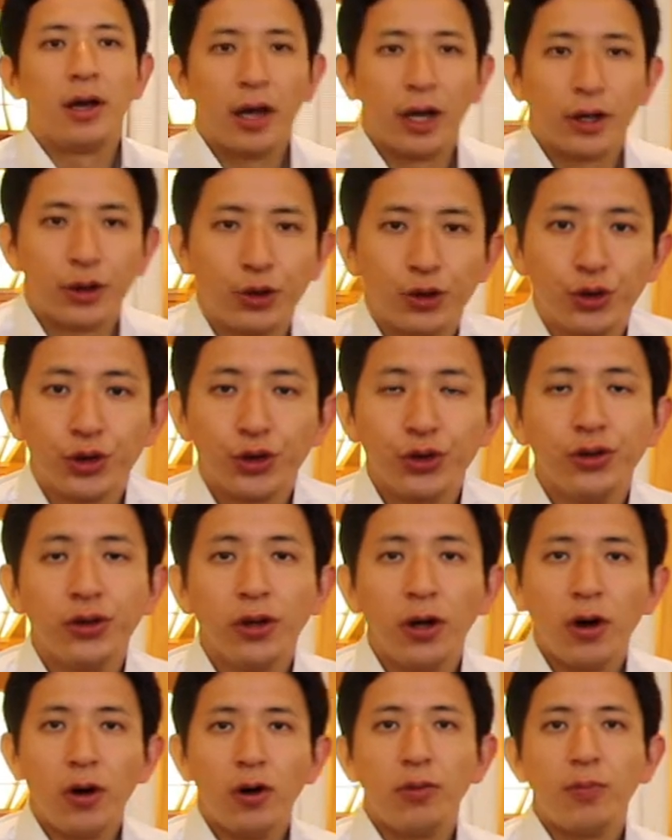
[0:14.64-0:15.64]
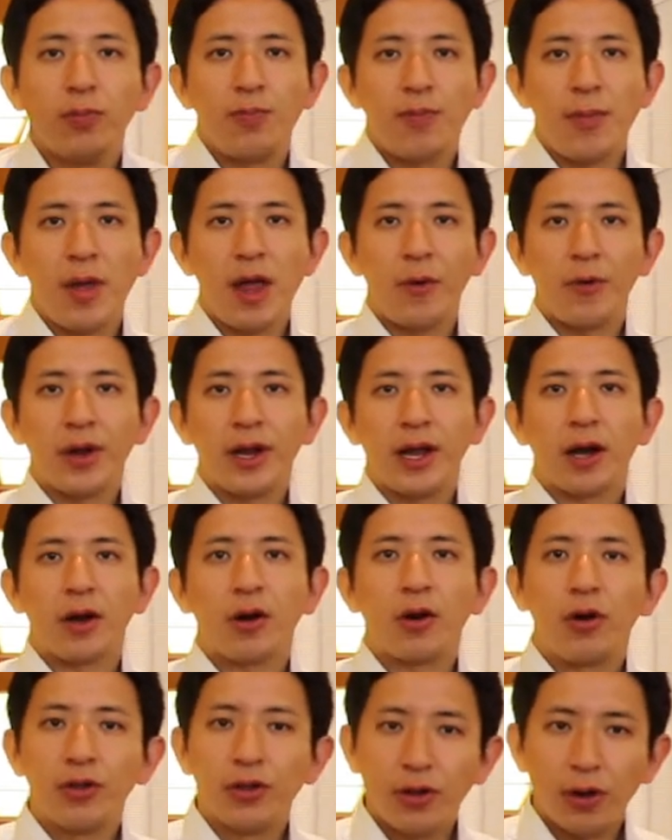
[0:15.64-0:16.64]
Uh, do you know Marie
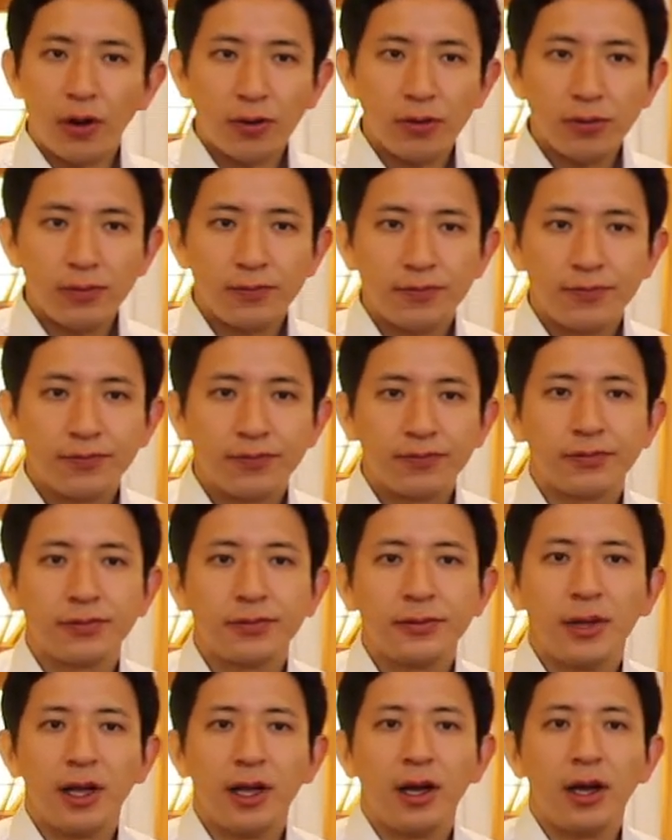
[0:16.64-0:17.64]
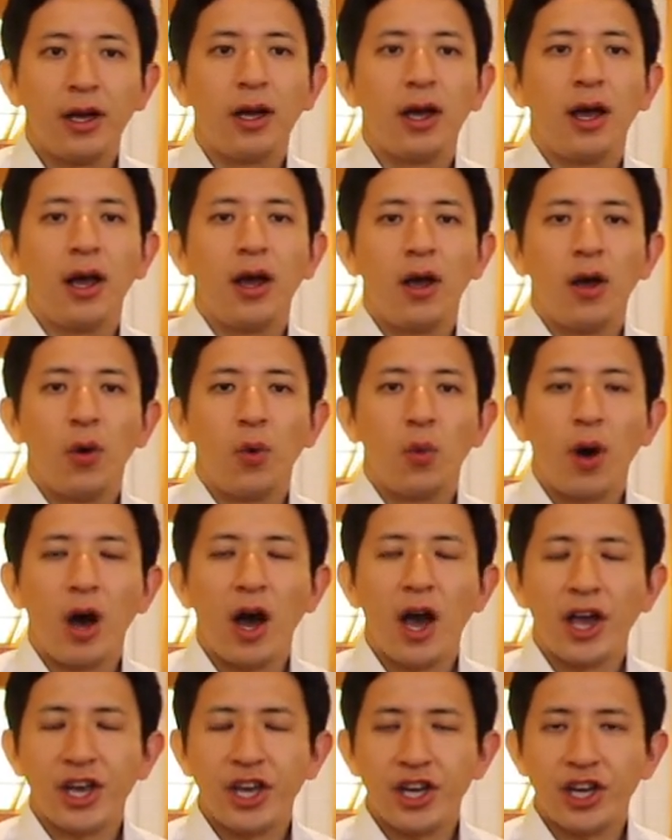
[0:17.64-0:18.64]
Kondo?
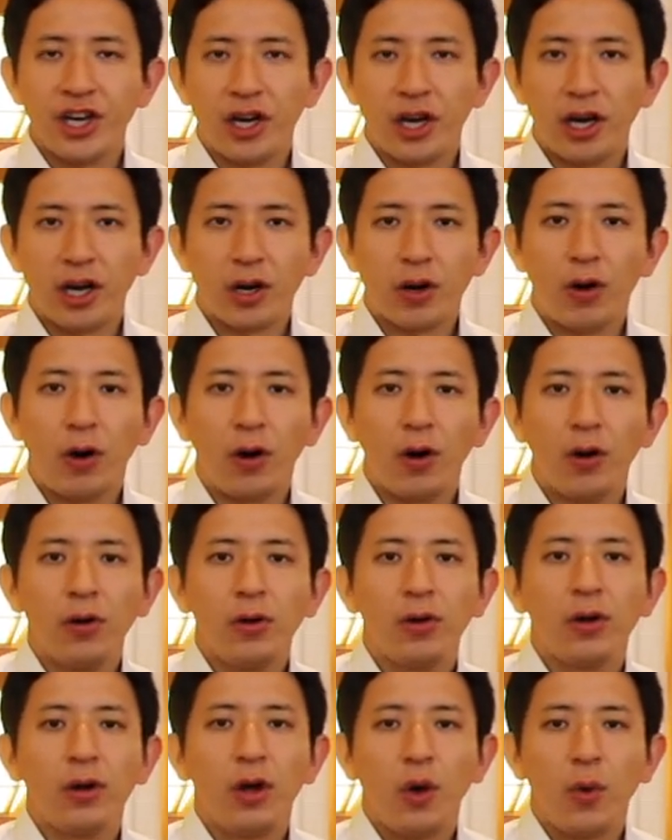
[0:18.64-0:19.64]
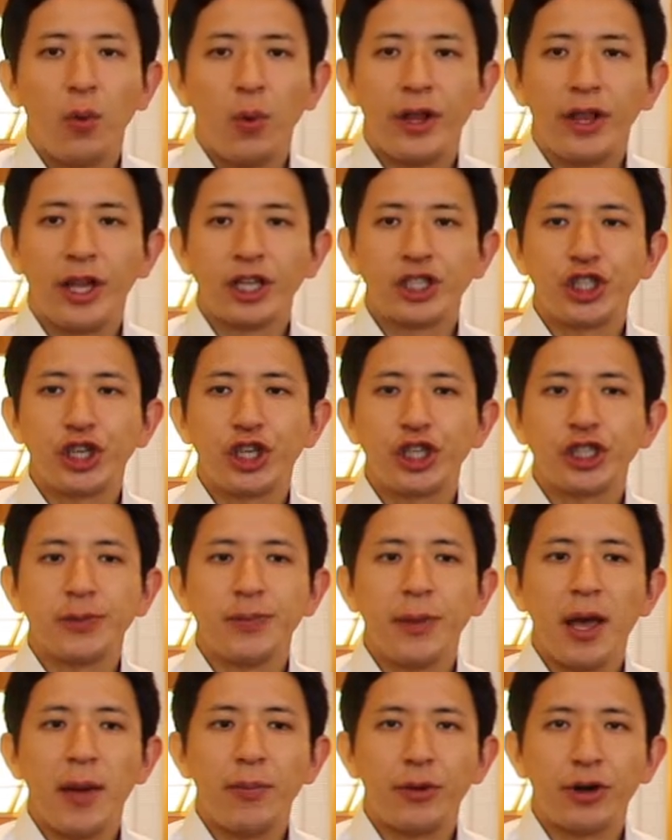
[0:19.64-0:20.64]
One year ago, when a church
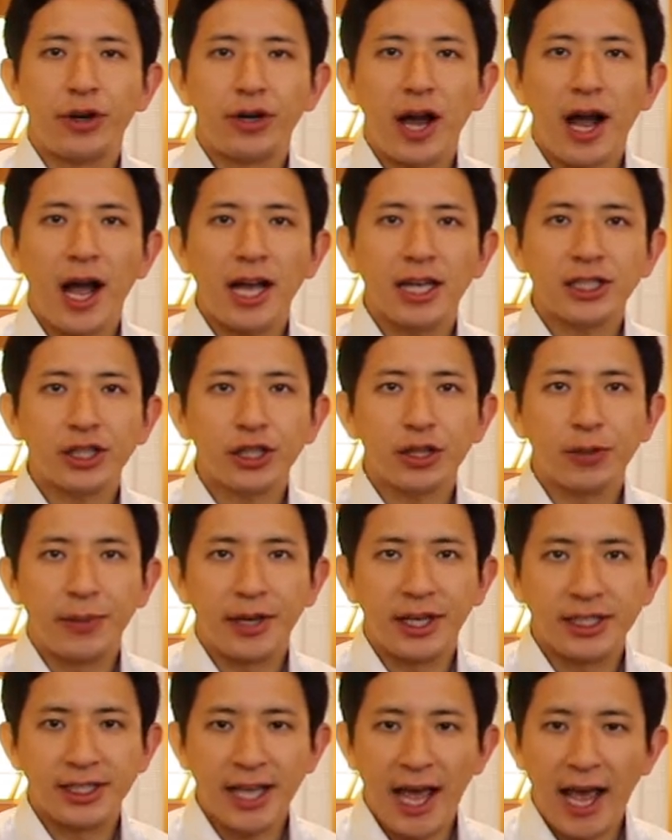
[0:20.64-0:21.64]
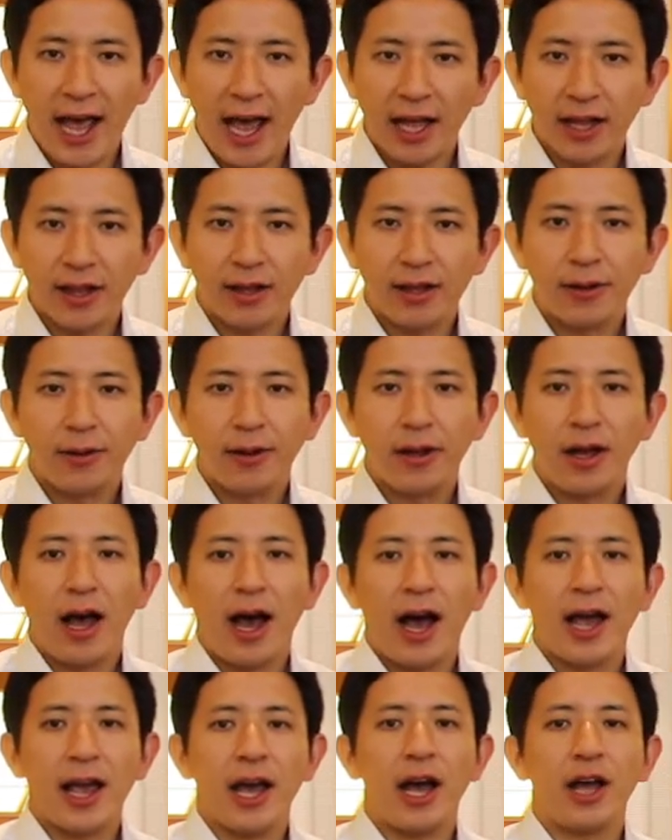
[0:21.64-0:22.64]
member asked me that,
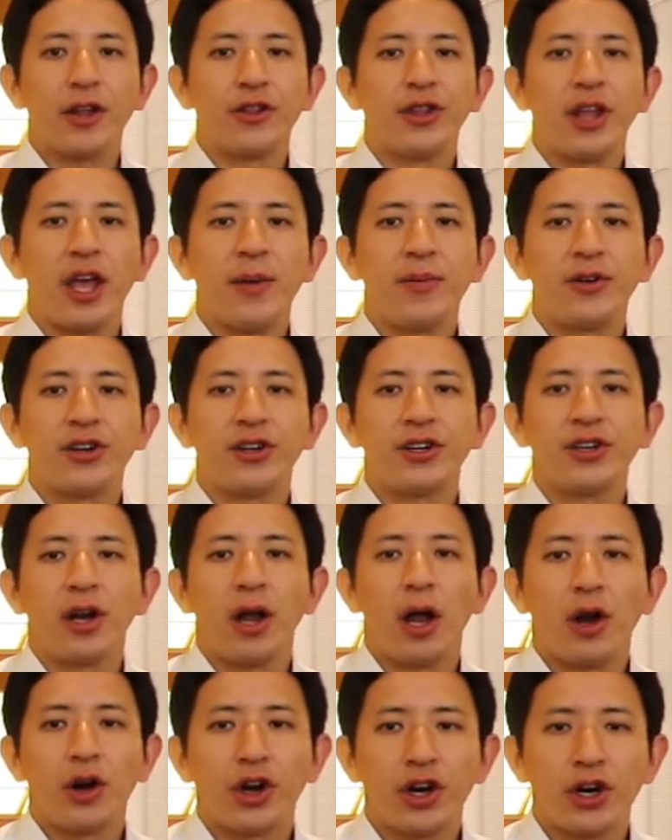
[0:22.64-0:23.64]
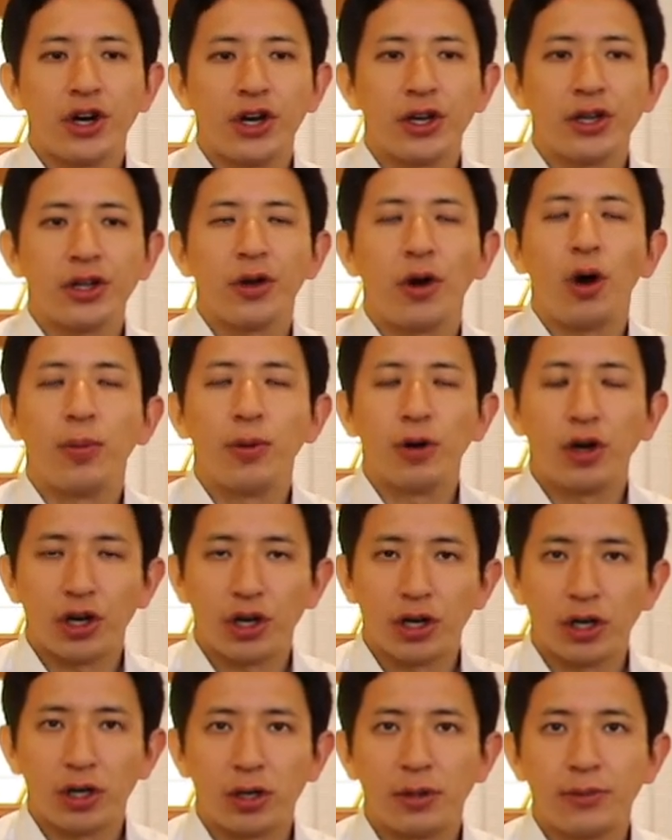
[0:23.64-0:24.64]
I had never heard of
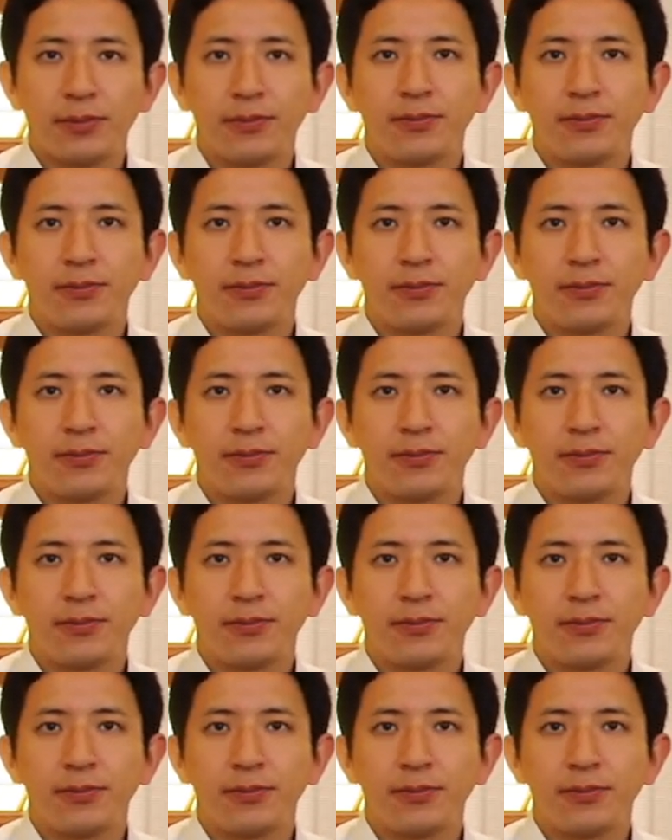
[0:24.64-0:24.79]
her.